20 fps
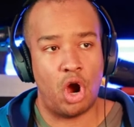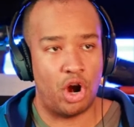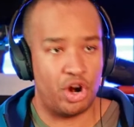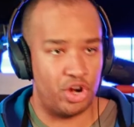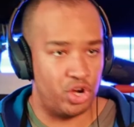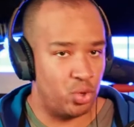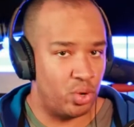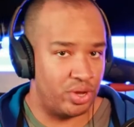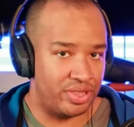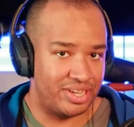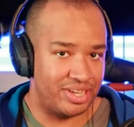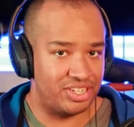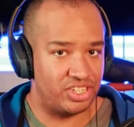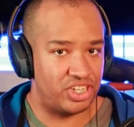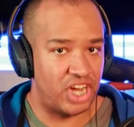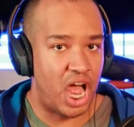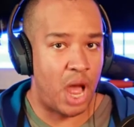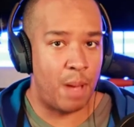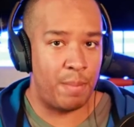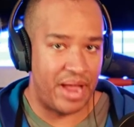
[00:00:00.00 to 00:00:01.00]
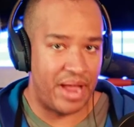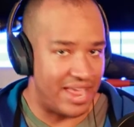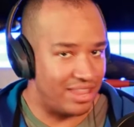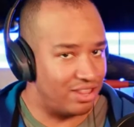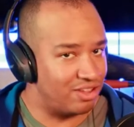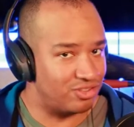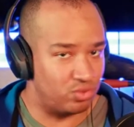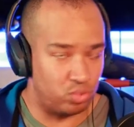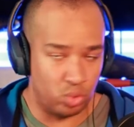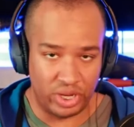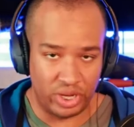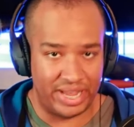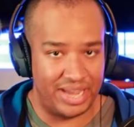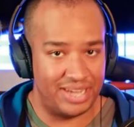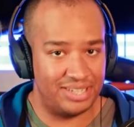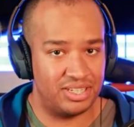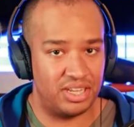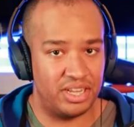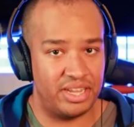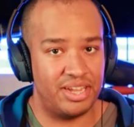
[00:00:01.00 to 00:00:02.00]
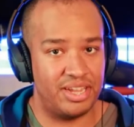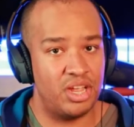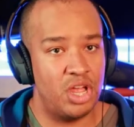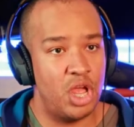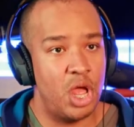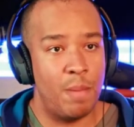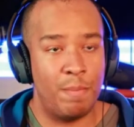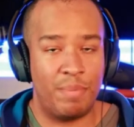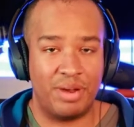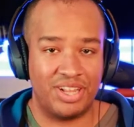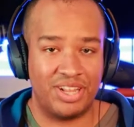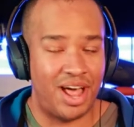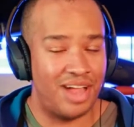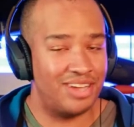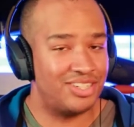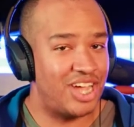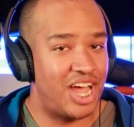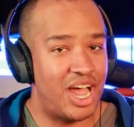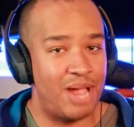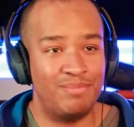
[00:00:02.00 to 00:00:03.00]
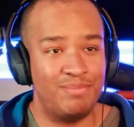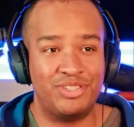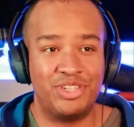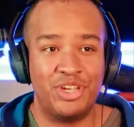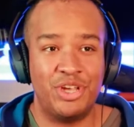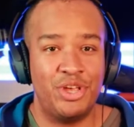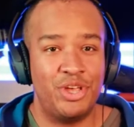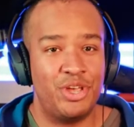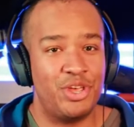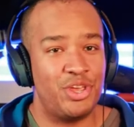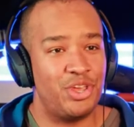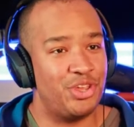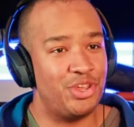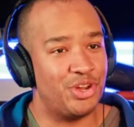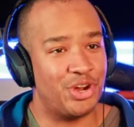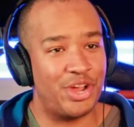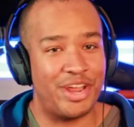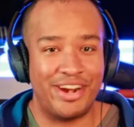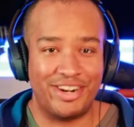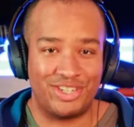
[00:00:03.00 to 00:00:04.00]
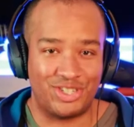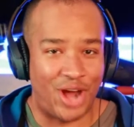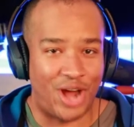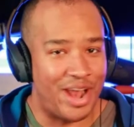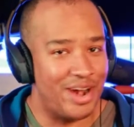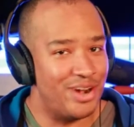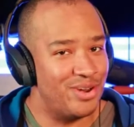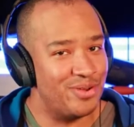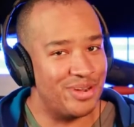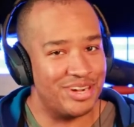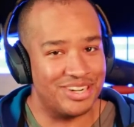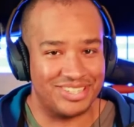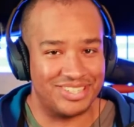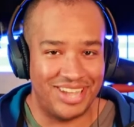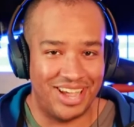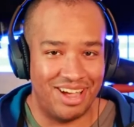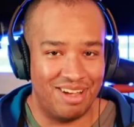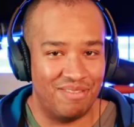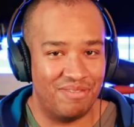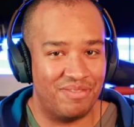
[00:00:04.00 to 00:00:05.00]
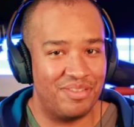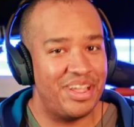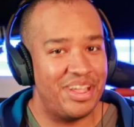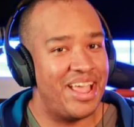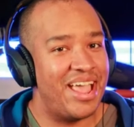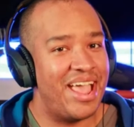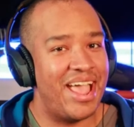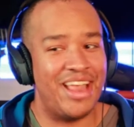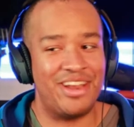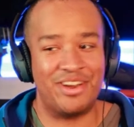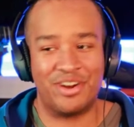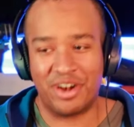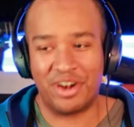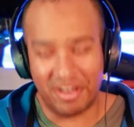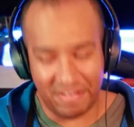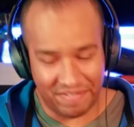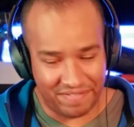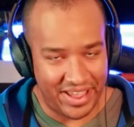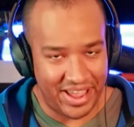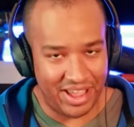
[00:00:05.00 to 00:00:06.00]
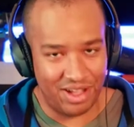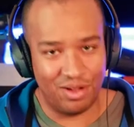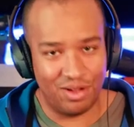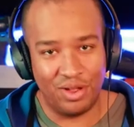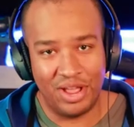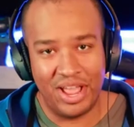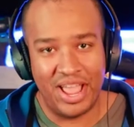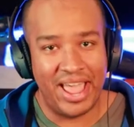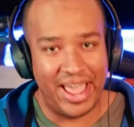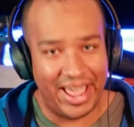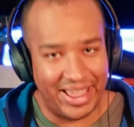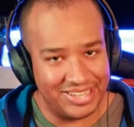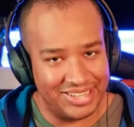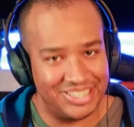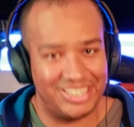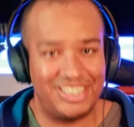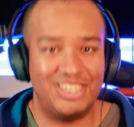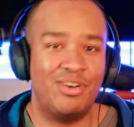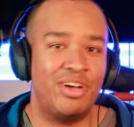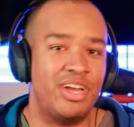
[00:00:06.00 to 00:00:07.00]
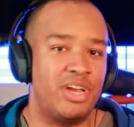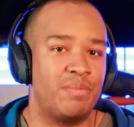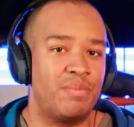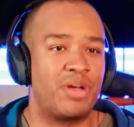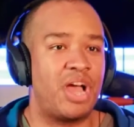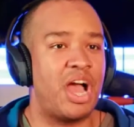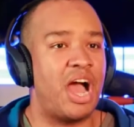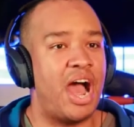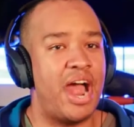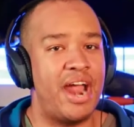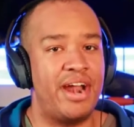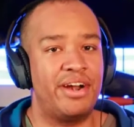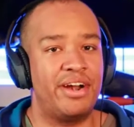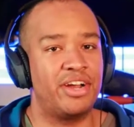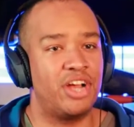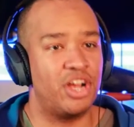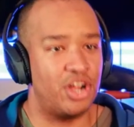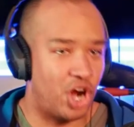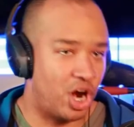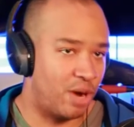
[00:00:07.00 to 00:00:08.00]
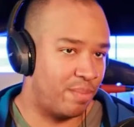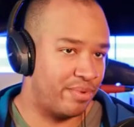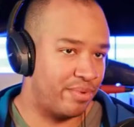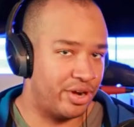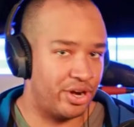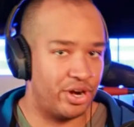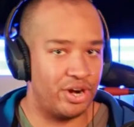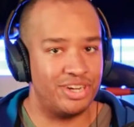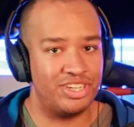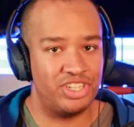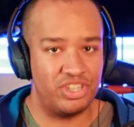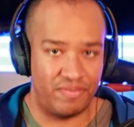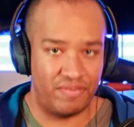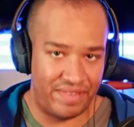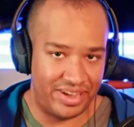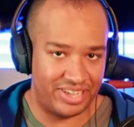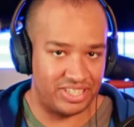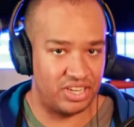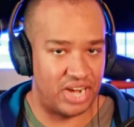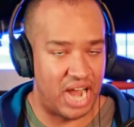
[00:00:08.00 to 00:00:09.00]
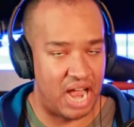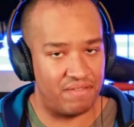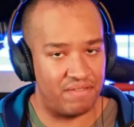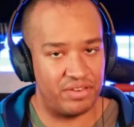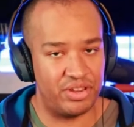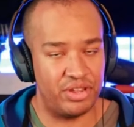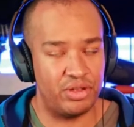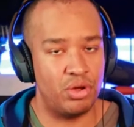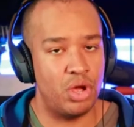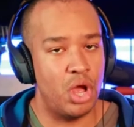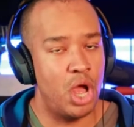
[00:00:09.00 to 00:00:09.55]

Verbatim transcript: doing this job, it looks really easily. But a lot of times you're going to try to do it yourself and you're going to fail and still end up hiring a carpenter to fix it after you.